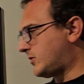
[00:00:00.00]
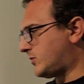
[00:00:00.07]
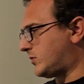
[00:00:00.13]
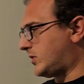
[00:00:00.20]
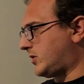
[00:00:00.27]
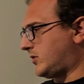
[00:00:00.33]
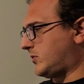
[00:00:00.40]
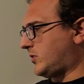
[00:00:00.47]

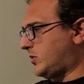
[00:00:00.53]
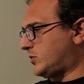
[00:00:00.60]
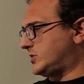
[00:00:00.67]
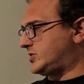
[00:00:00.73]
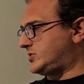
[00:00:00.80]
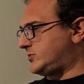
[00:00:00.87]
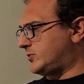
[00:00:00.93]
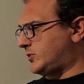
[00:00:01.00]

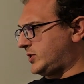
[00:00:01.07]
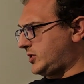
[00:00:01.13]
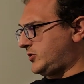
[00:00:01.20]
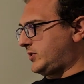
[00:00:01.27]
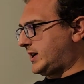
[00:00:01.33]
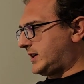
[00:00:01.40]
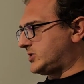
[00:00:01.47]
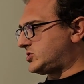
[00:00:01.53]
what you
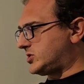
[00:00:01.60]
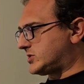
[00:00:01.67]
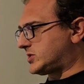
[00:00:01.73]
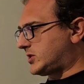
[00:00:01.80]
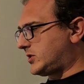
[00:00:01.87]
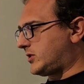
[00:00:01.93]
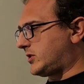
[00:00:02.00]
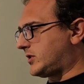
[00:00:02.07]
guys just
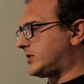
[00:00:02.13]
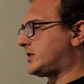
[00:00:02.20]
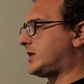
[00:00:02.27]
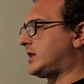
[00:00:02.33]
heard,